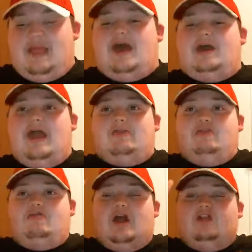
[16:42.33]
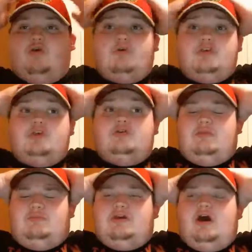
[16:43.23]
Yeah, the Greyjoy
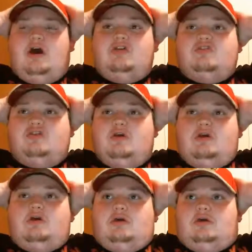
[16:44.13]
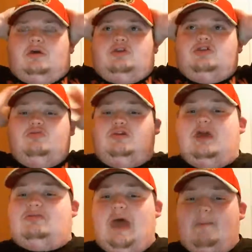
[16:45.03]
reunion, because you
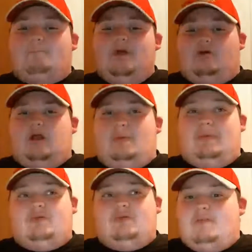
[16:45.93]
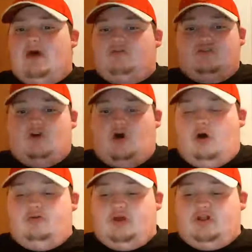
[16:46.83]
get that build up, and I'm talking about just all
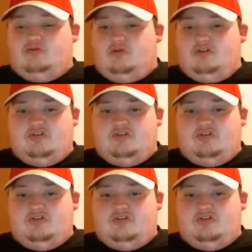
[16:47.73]
the Greyjoys.